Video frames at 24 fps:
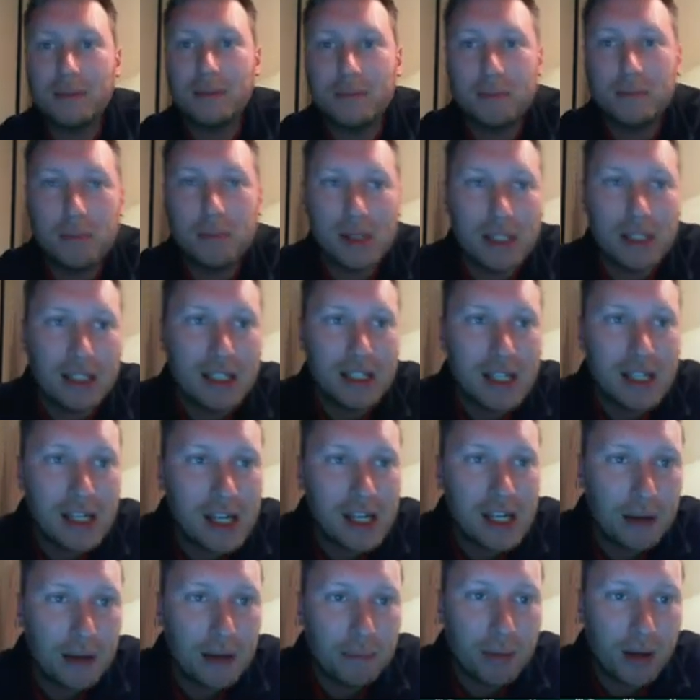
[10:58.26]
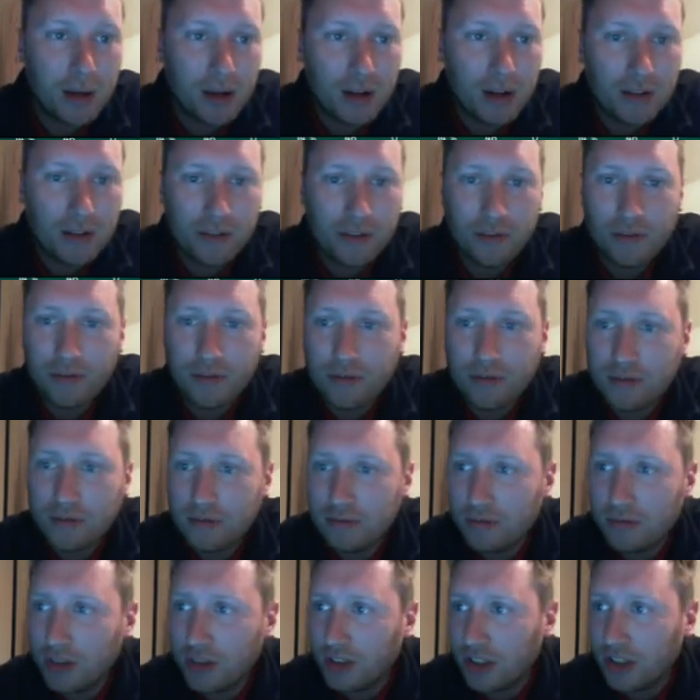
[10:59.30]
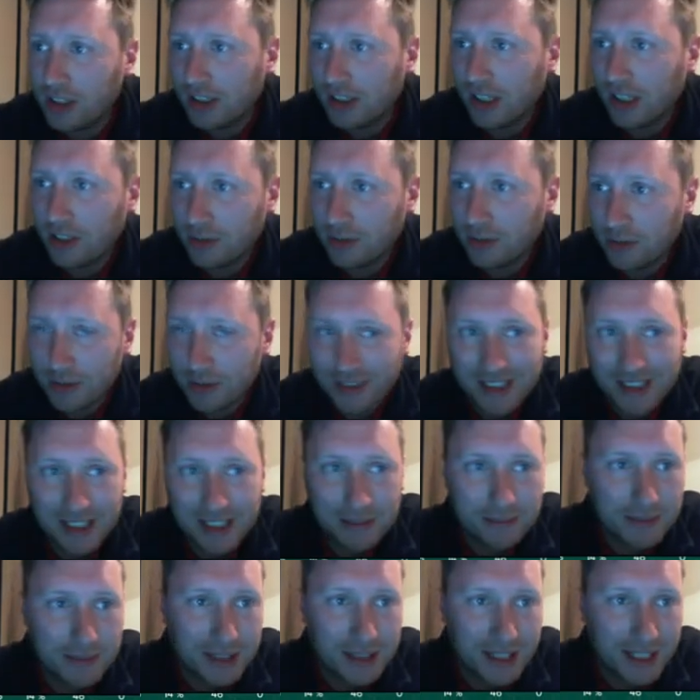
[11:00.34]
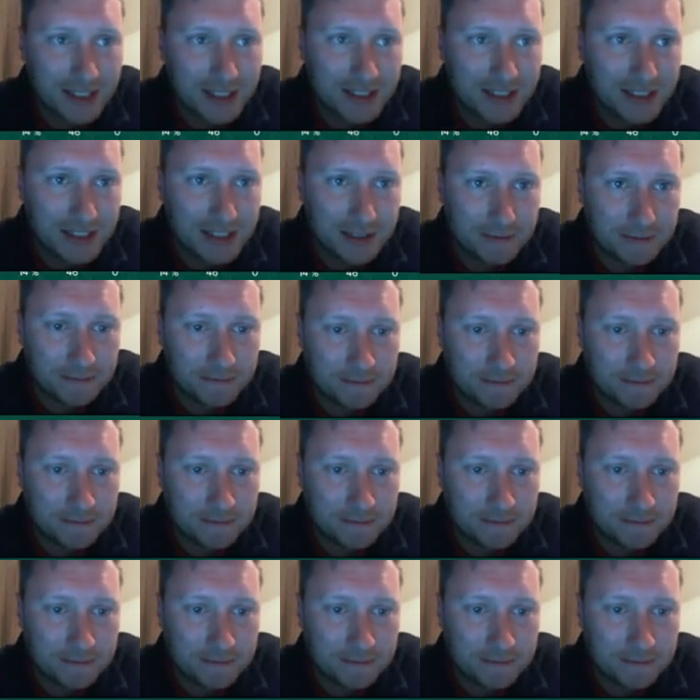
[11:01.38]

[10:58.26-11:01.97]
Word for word: and be a part of a successful team next season.